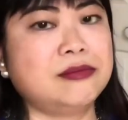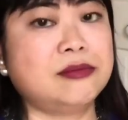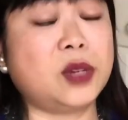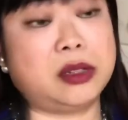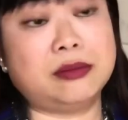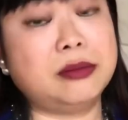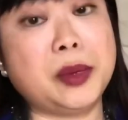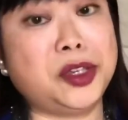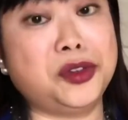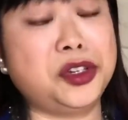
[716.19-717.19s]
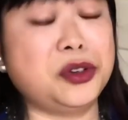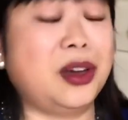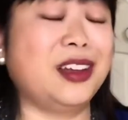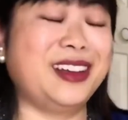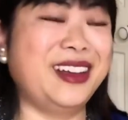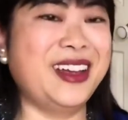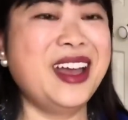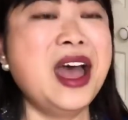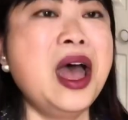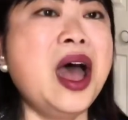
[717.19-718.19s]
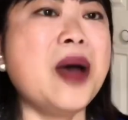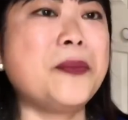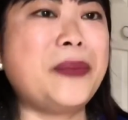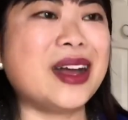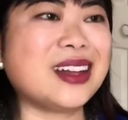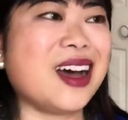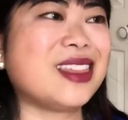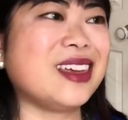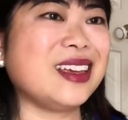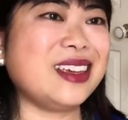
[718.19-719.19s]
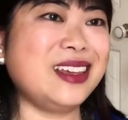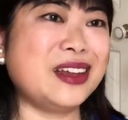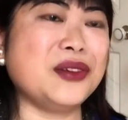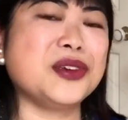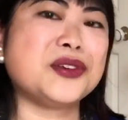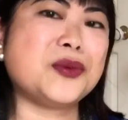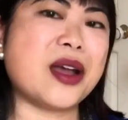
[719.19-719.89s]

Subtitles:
Well, maybe you do. But I think, you know, you could wear